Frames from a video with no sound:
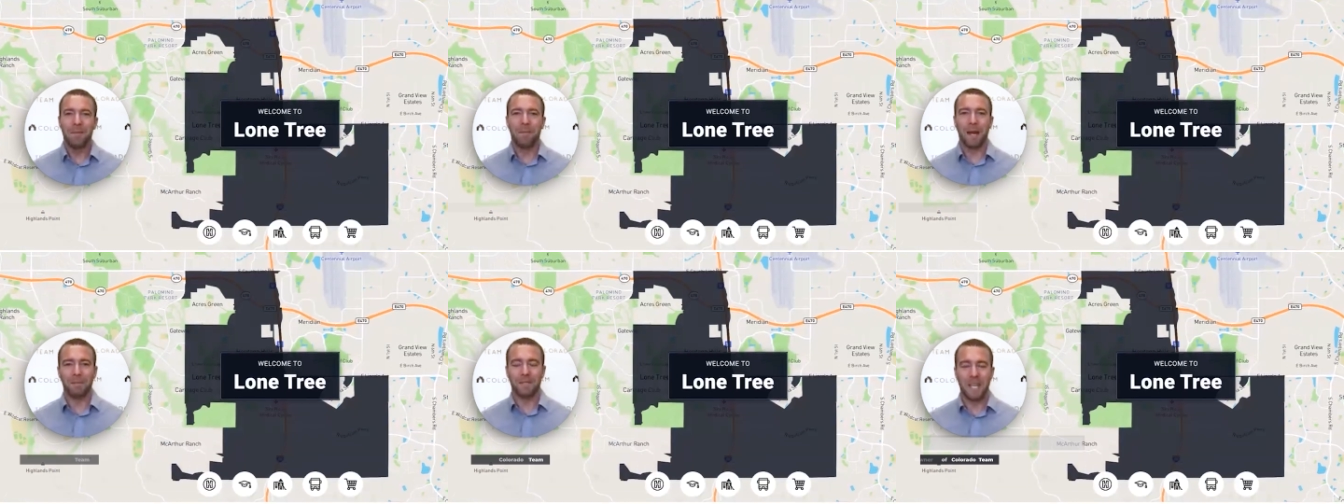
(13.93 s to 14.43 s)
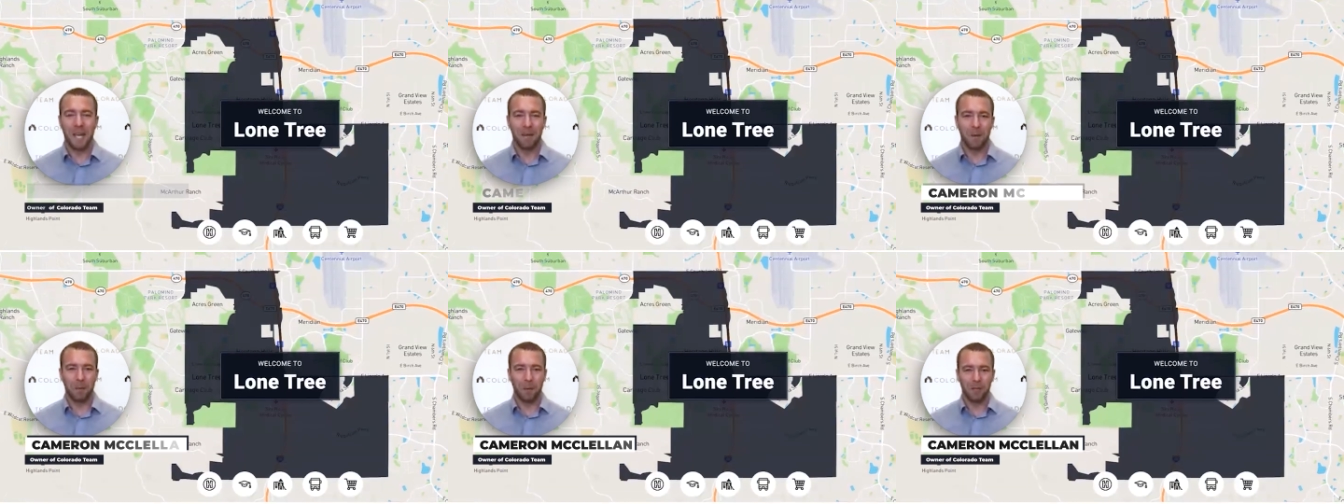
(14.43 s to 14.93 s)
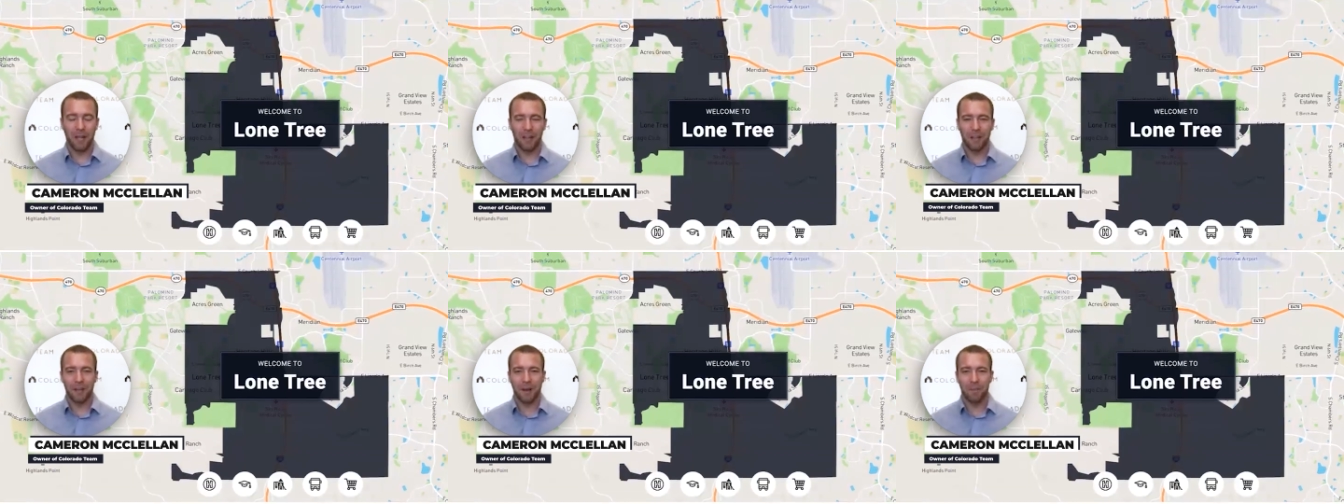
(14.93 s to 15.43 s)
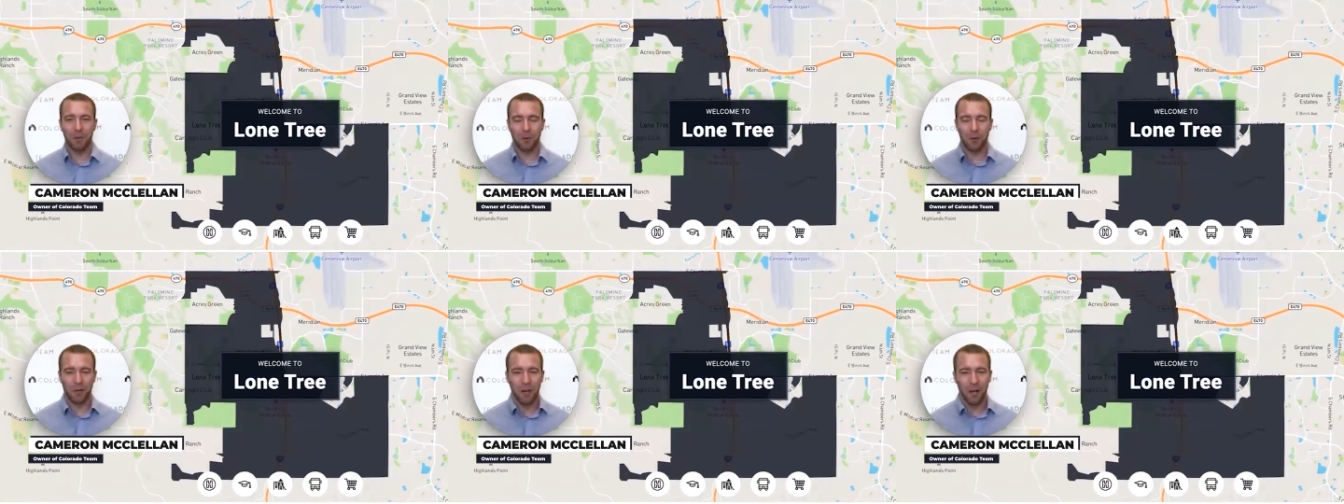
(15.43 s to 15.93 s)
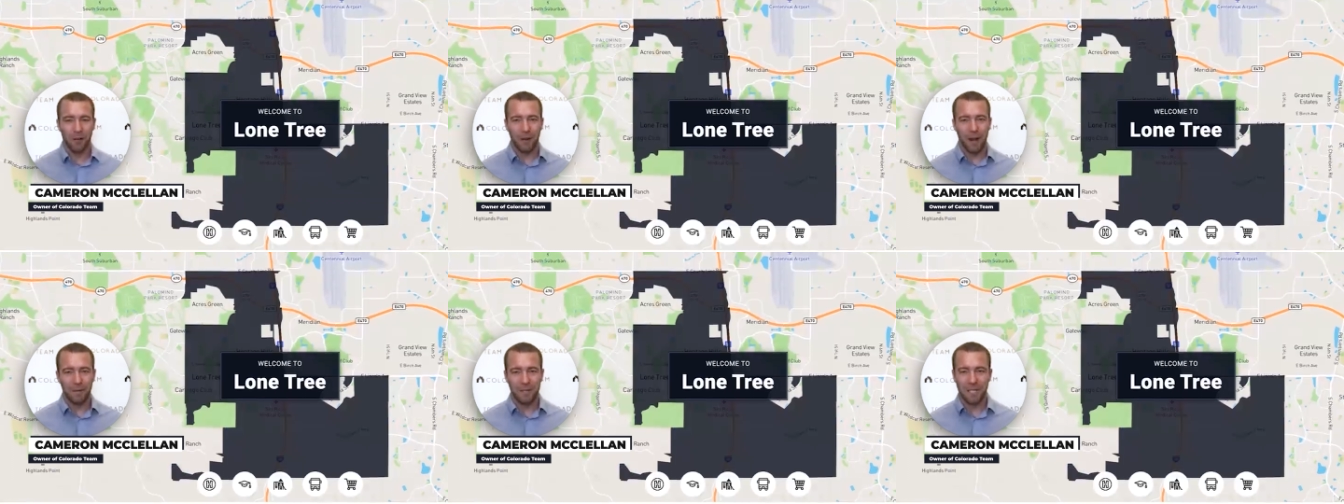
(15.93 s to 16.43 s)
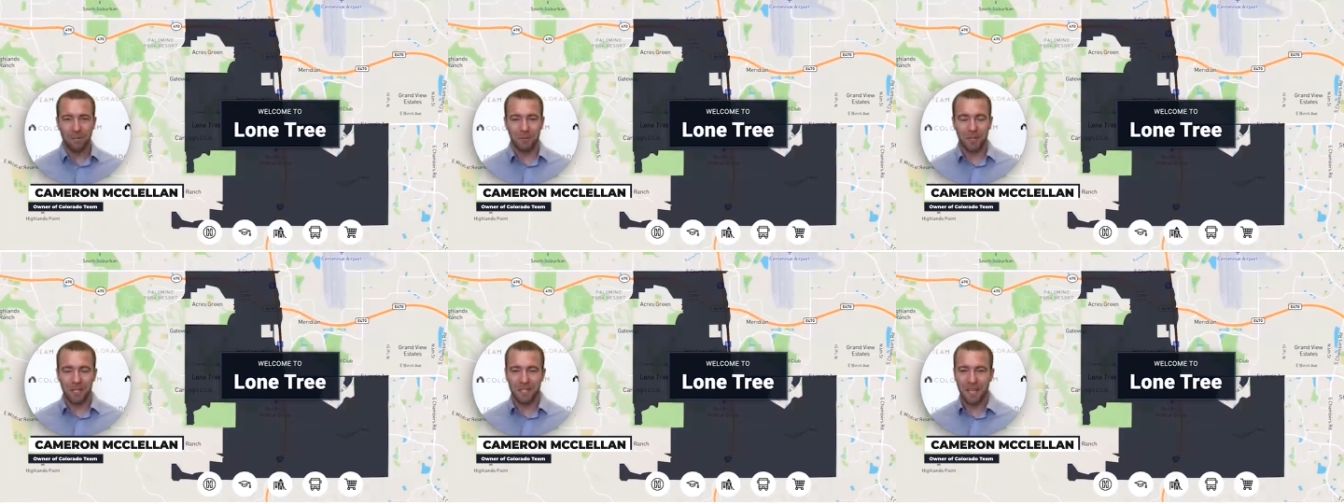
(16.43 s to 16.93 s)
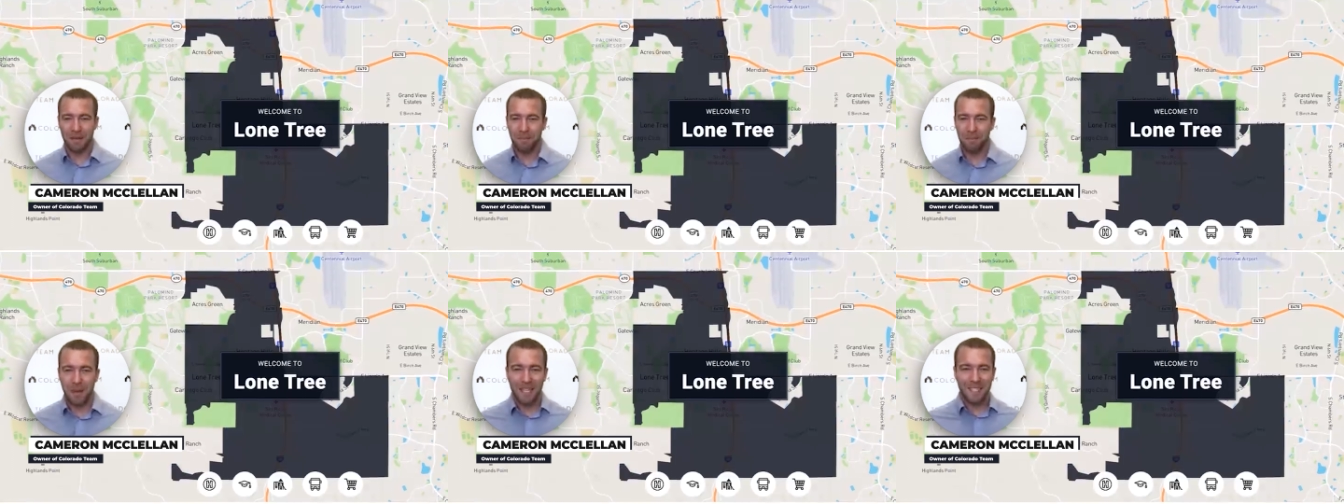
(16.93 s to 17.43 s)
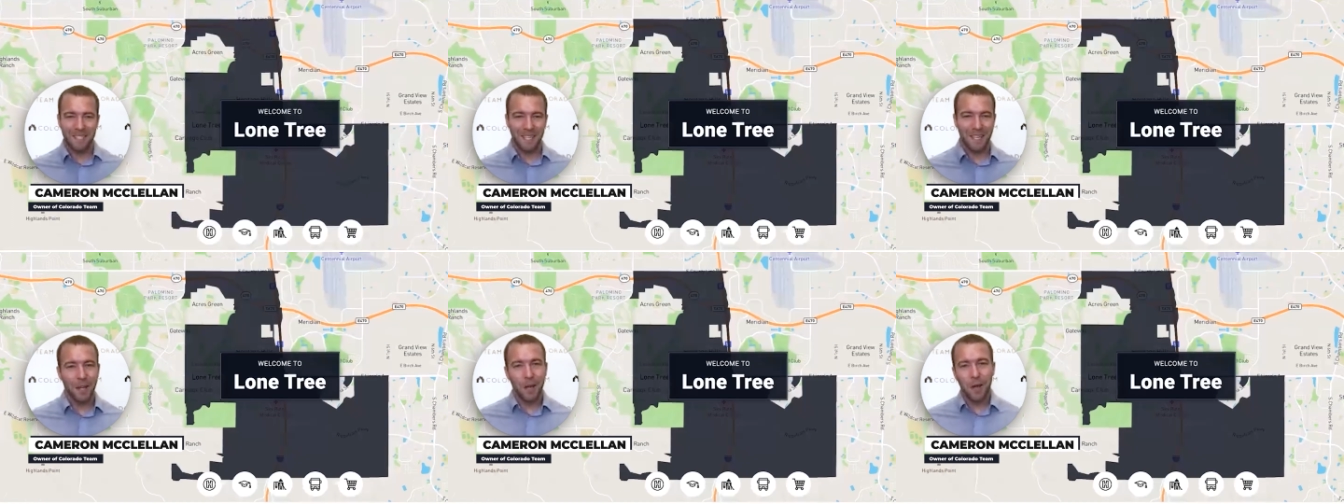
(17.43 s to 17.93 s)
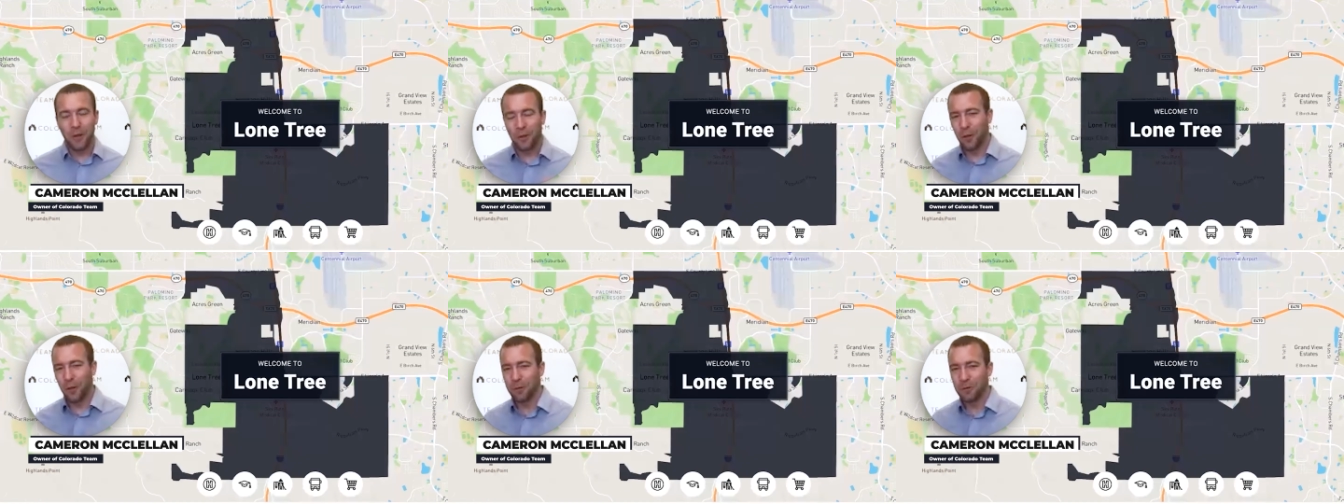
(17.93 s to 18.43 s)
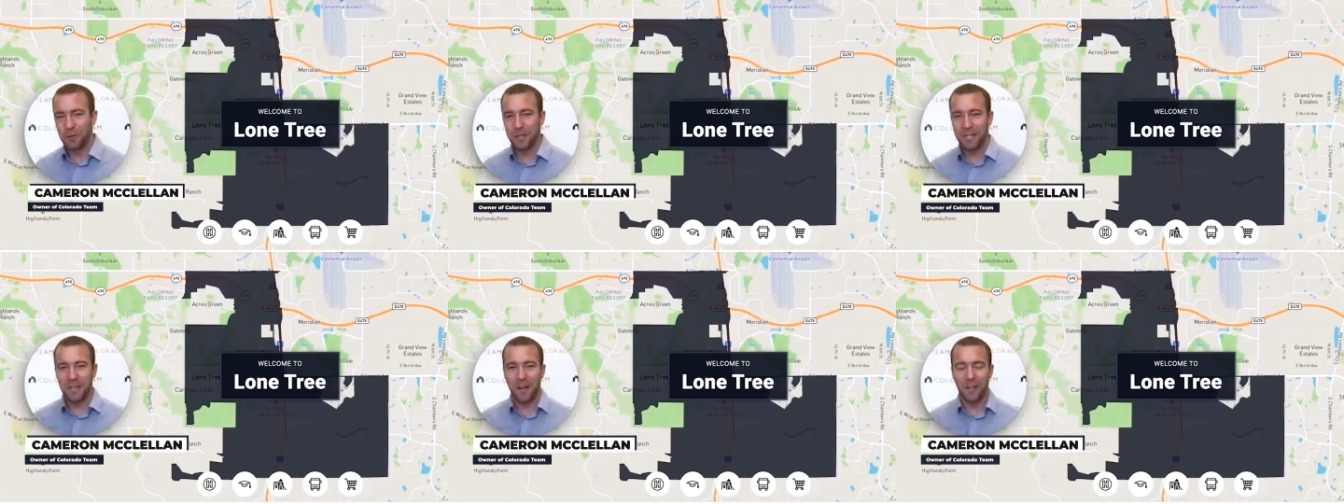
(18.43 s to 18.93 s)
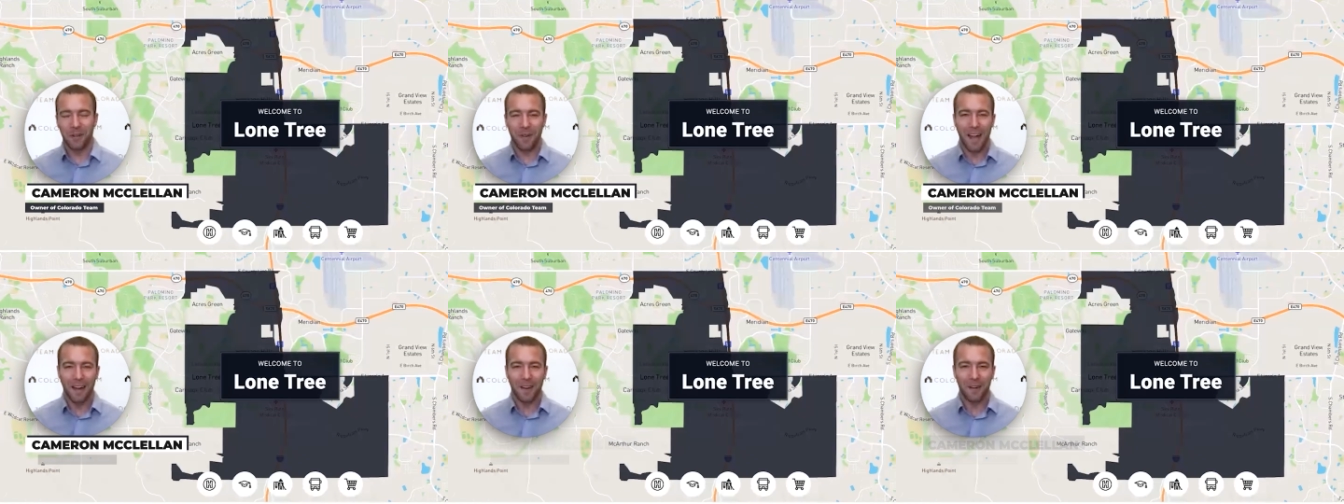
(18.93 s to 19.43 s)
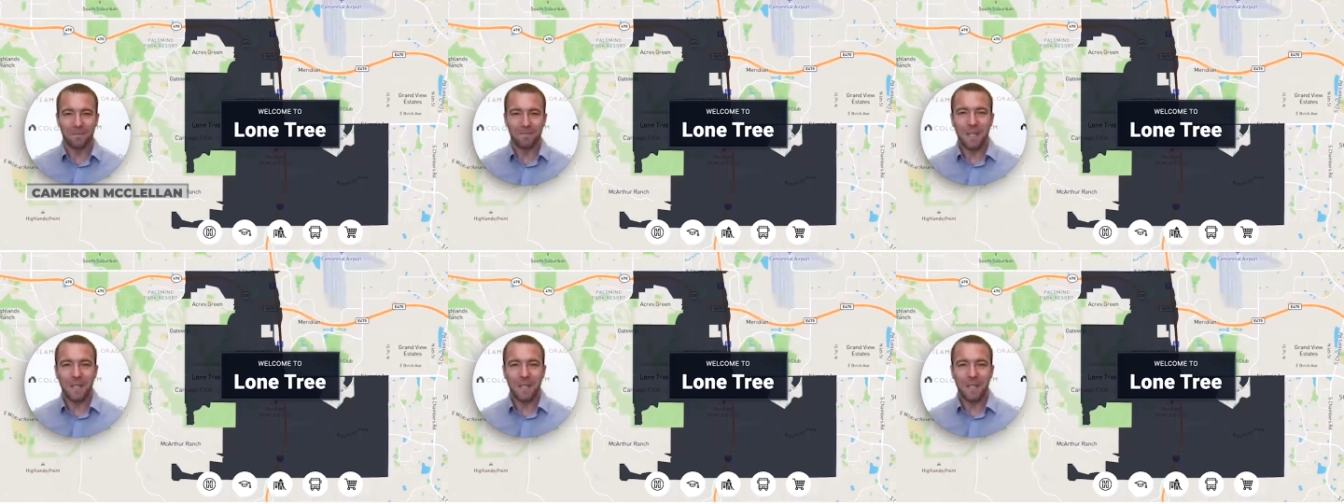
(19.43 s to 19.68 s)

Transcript: My name is Cameron McClellan. I'm the owner of Colorado Team Real Estate based in Lone Tree, Colorado.